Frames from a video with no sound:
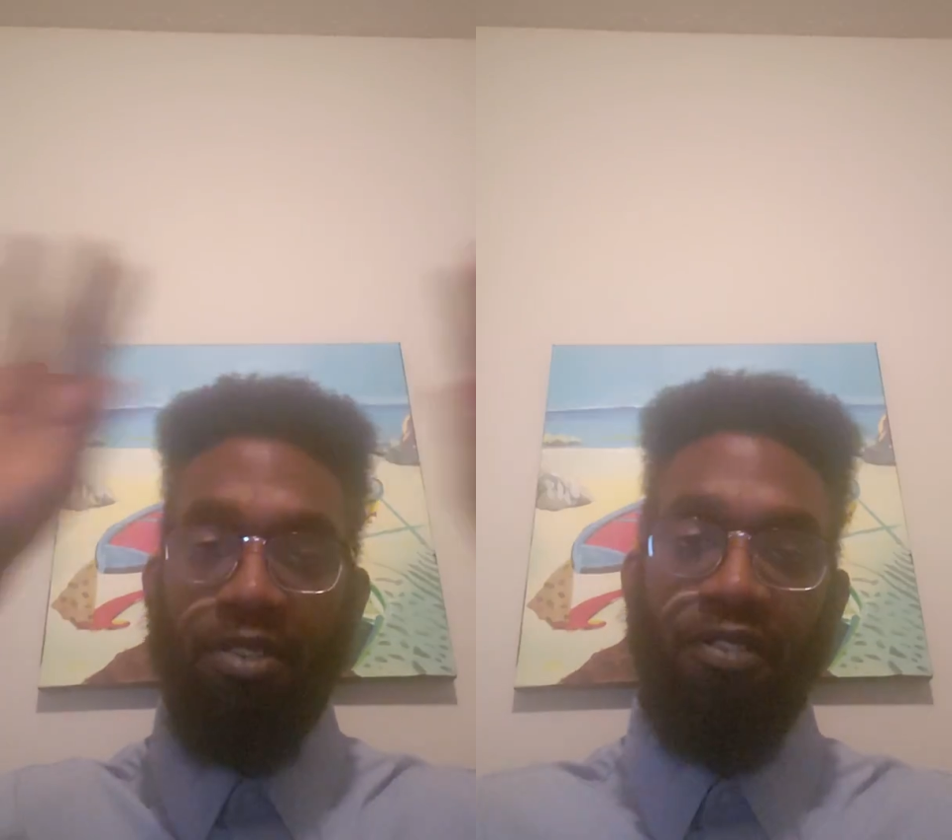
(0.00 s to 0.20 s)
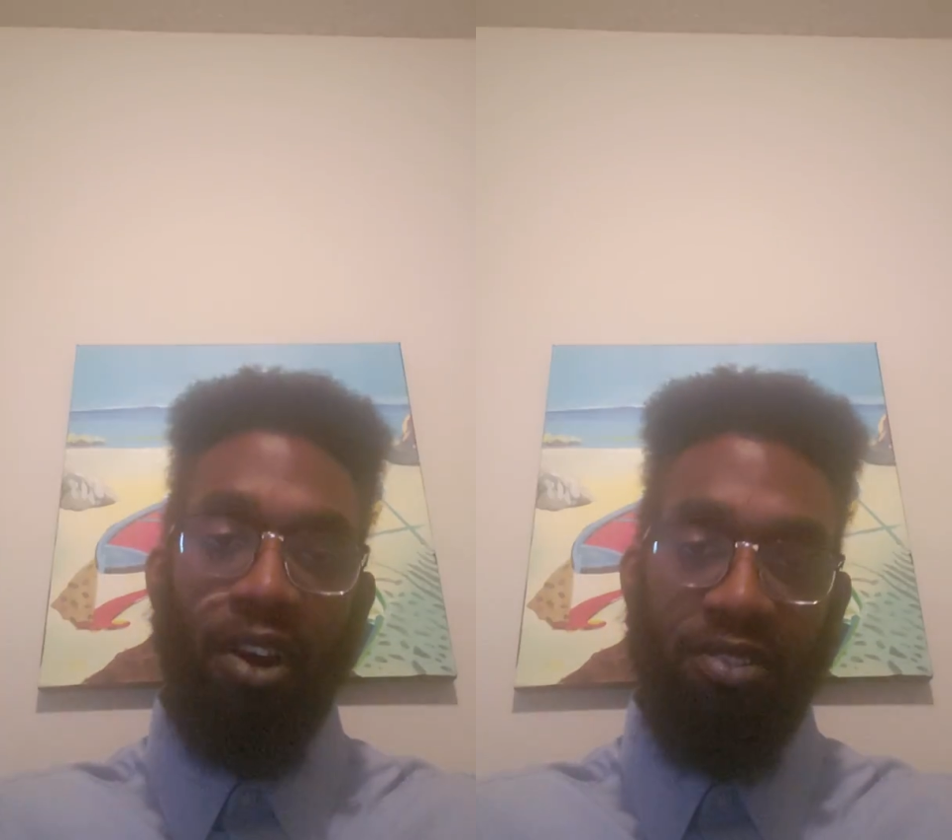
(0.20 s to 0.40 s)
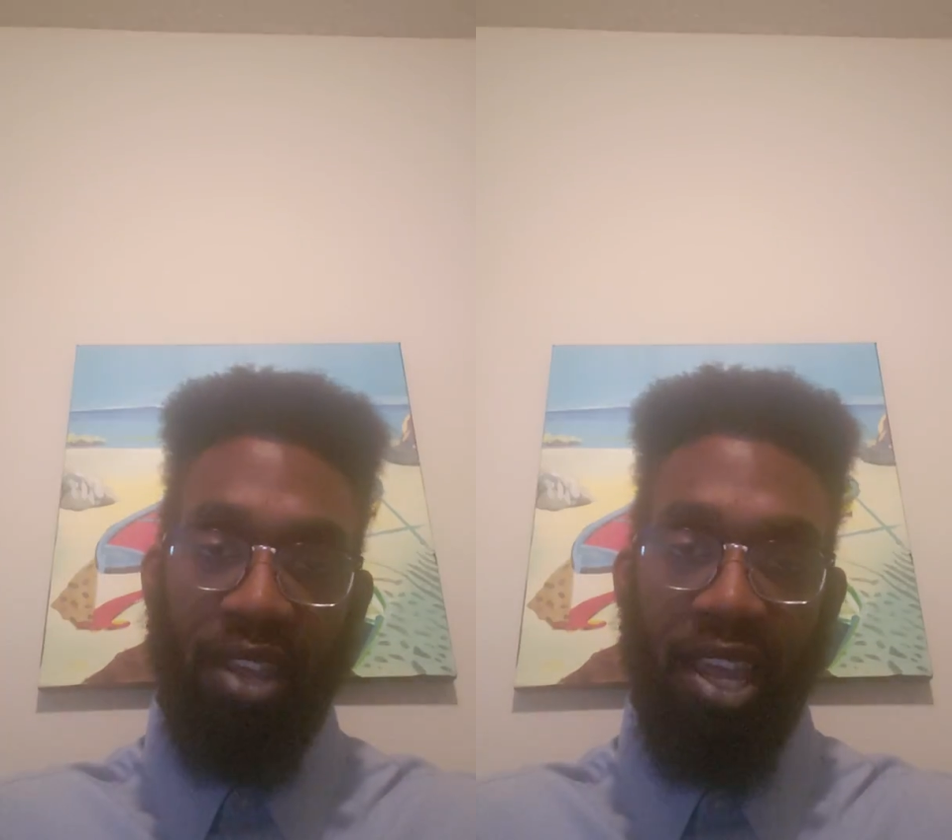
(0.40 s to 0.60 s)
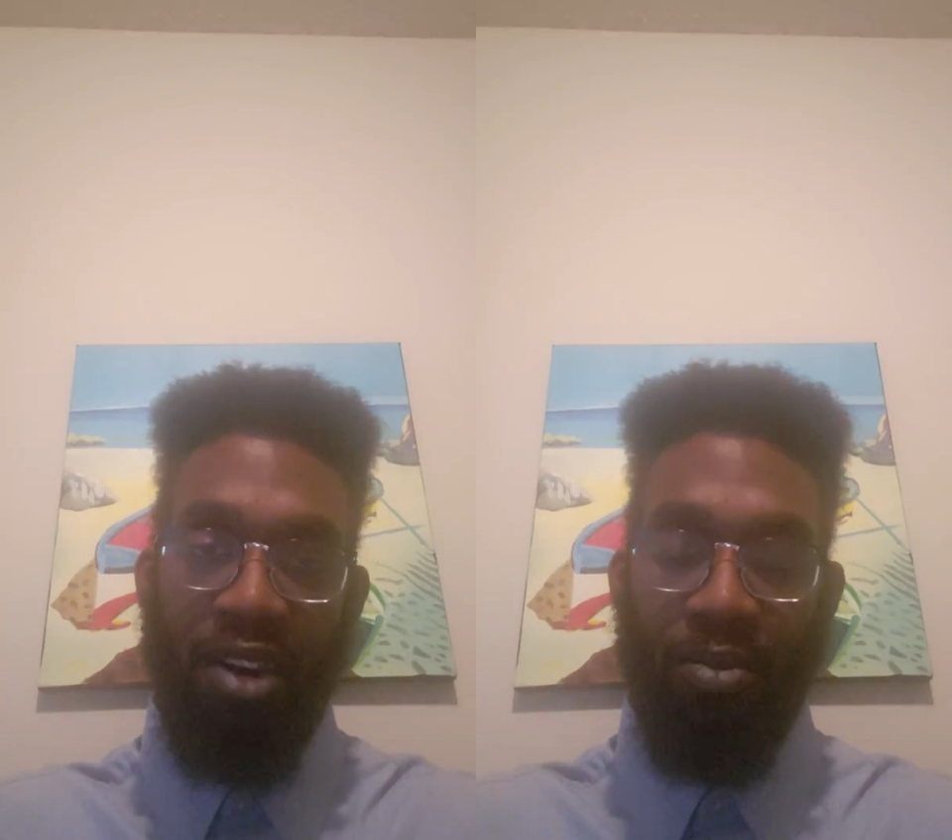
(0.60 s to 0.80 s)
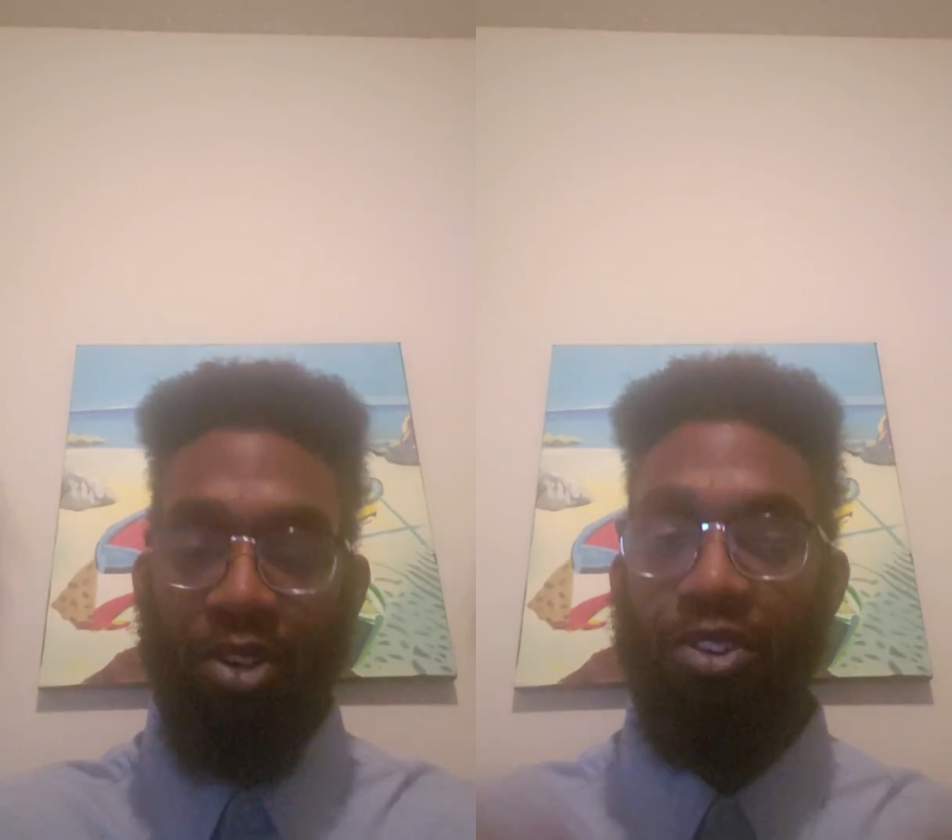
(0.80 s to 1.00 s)
as far as the
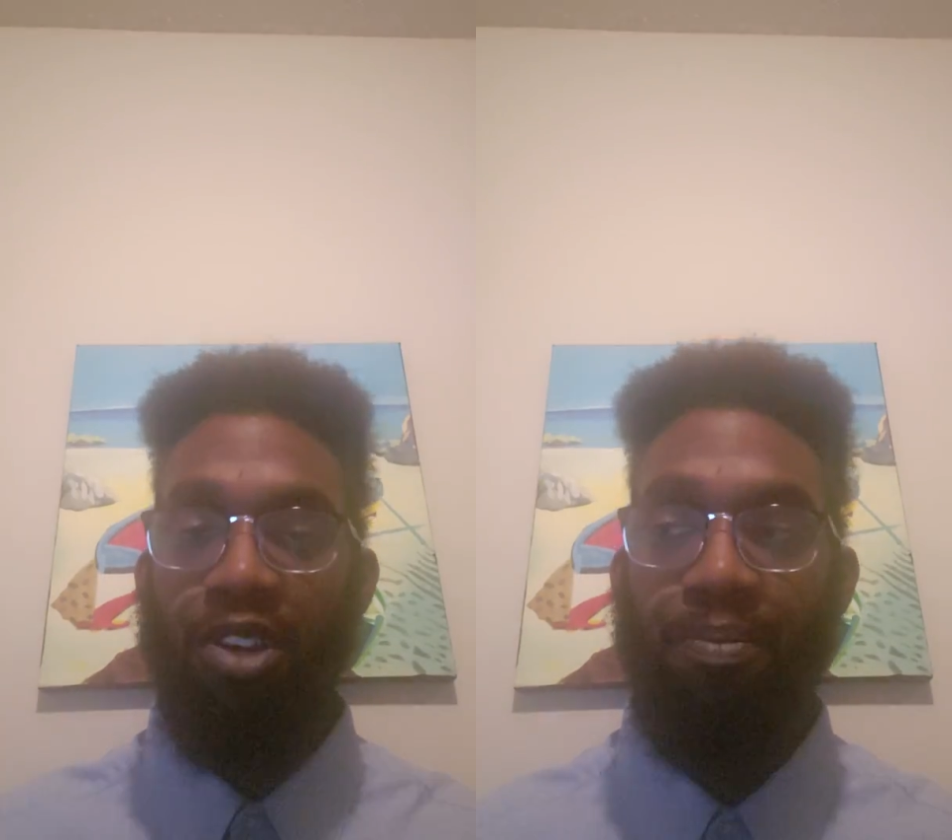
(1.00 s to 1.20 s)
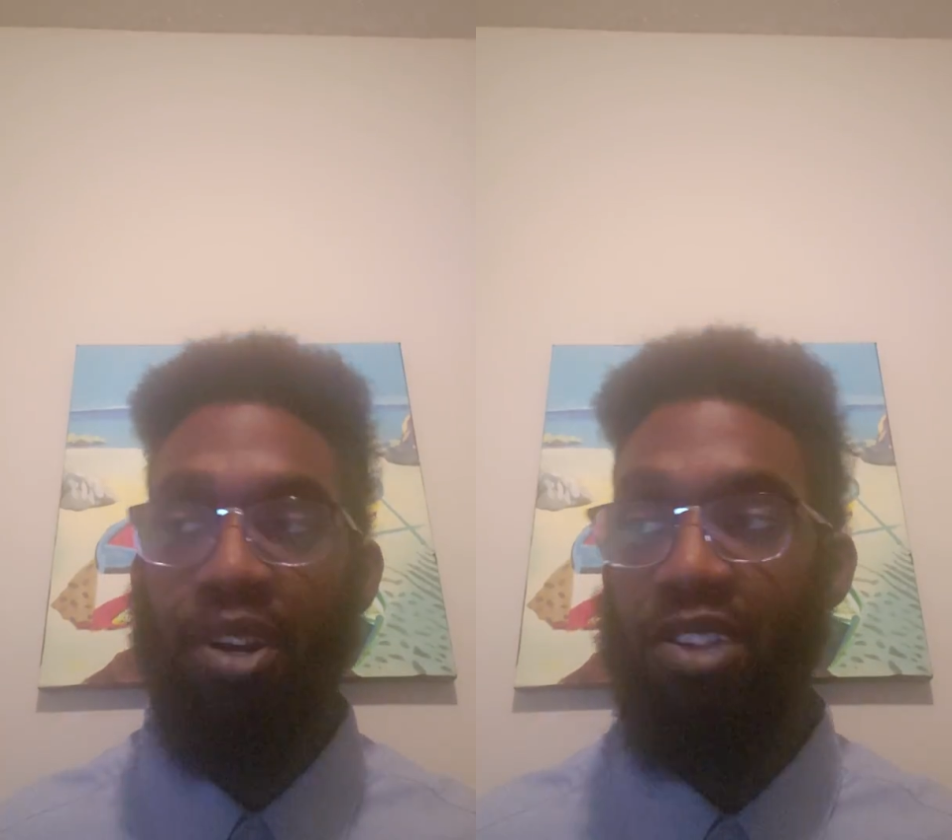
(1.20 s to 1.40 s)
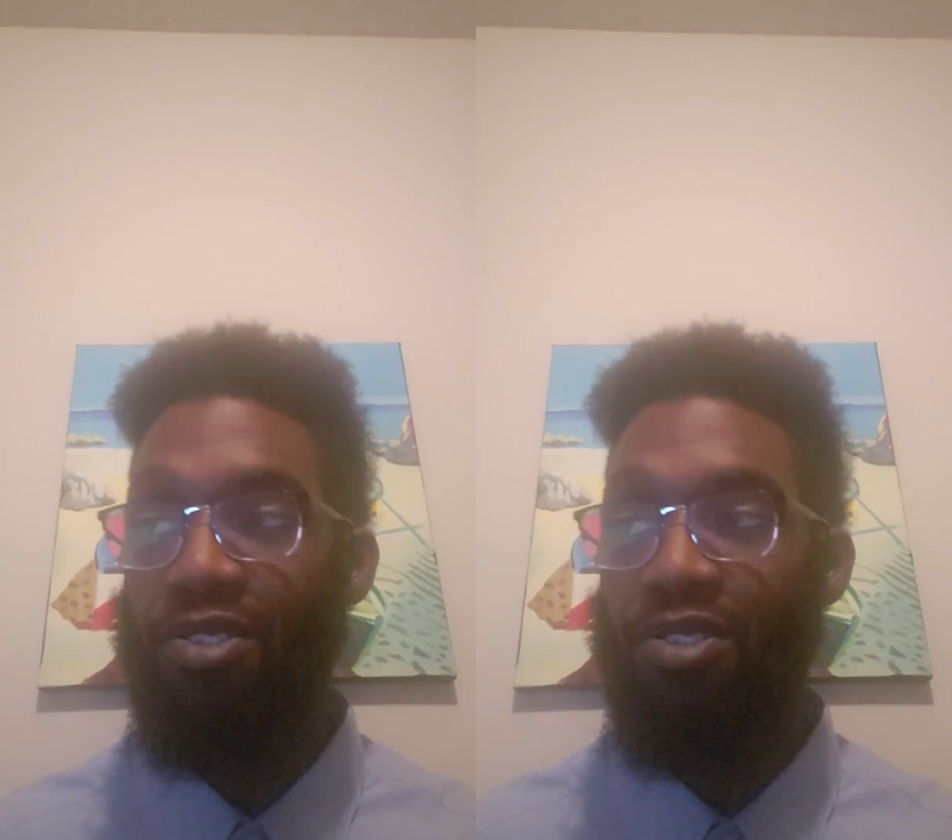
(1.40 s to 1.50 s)
header where you can put it.